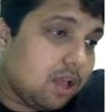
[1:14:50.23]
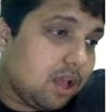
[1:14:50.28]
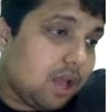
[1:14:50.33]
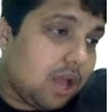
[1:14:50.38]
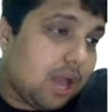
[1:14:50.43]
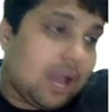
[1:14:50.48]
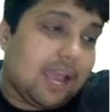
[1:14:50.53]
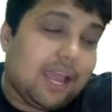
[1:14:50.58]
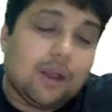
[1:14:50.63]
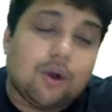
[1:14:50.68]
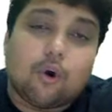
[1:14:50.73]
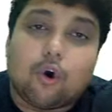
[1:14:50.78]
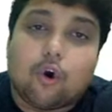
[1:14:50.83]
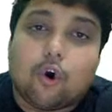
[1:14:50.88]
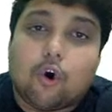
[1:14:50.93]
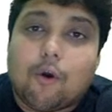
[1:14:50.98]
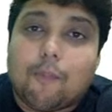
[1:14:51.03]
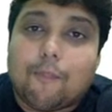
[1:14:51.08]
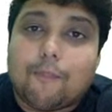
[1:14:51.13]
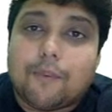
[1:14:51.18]
I
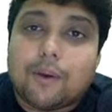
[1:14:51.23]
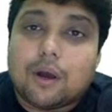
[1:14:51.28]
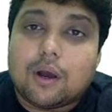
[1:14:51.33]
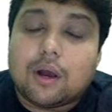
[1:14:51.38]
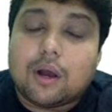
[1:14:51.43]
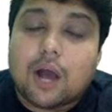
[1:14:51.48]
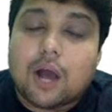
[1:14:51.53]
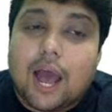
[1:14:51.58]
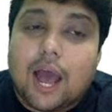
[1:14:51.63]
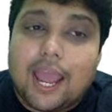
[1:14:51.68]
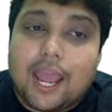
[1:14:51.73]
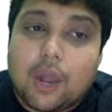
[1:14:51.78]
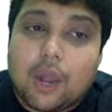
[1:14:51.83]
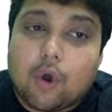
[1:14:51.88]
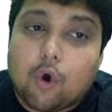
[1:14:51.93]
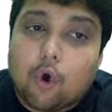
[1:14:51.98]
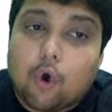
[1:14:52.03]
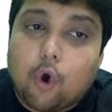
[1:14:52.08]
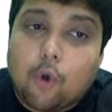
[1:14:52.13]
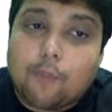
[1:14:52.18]

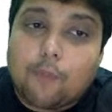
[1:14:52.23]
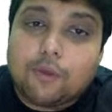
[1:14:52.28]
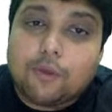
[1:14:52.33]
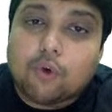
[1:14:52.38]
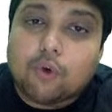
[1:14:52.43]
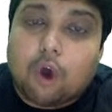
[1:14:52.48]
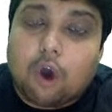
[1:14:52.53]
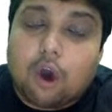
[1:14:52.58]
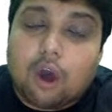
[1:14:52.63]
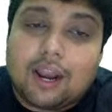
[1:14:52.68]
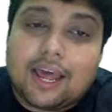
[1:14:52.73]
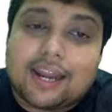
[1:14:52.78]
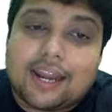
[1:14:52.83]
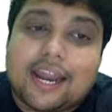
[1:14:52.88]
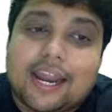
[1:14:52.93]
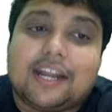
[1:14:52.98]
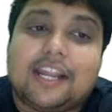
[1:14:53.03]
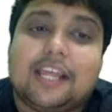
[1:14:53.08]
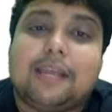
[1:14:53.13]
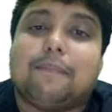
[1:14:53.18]
hope you all are
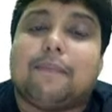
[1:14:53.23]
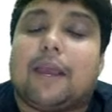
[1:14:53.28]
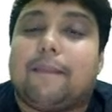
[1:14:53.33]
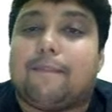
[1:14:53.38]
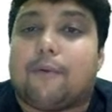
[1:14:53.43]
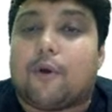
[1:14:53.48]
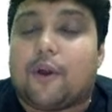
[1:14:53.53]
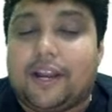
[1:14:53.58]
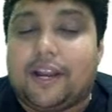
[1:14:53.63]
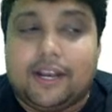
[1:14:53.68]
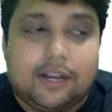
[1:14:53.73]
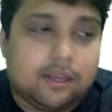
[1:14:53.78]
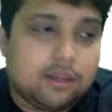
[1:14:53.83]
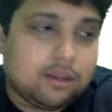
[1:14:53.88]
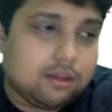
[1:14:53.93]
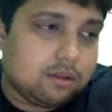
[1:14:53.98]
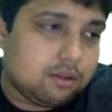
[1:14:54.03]
getting my point.